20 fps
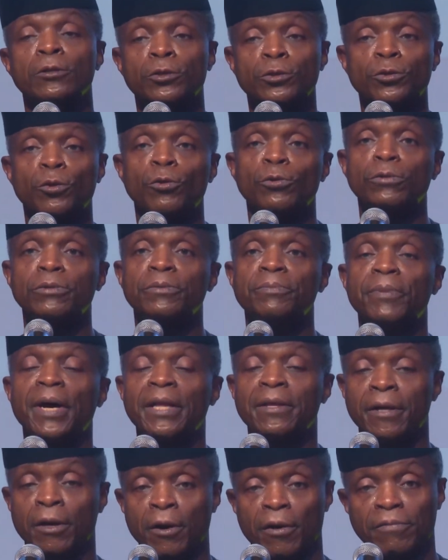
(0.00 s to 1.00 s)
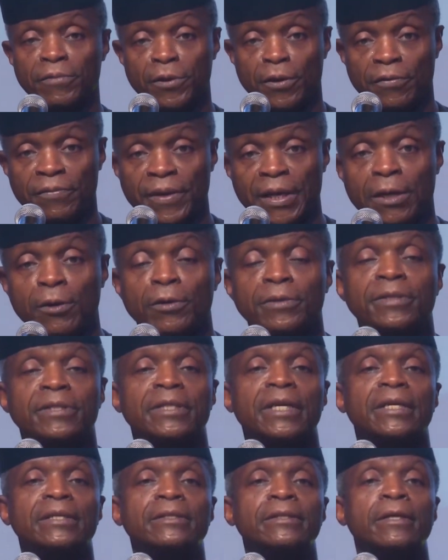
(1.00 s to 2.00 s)
shown by the Governor of Lagos
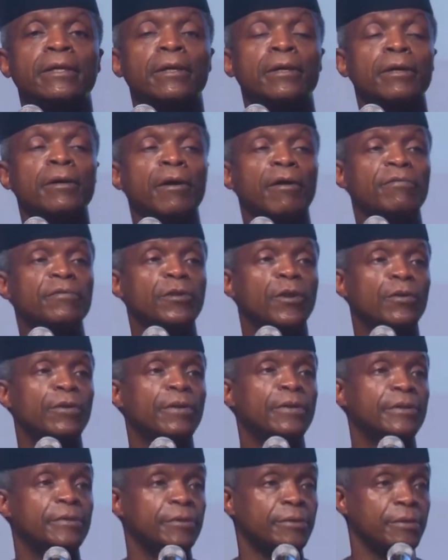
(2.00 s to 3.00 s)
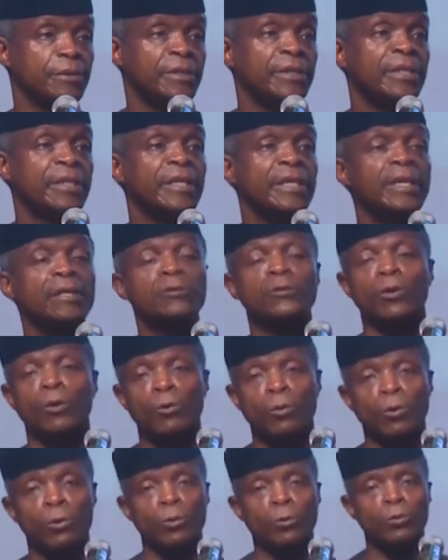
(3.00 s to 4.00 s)
State, Governor Gide
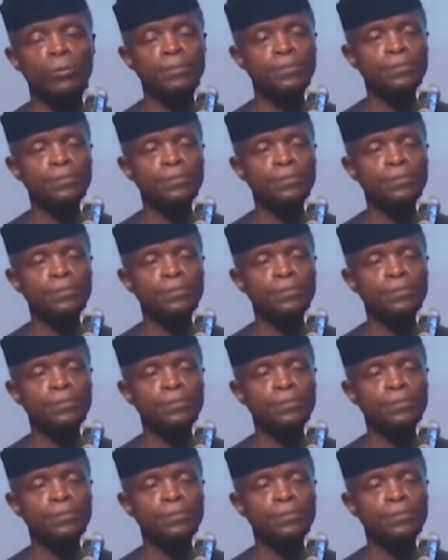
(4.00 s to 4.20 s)
Son'o.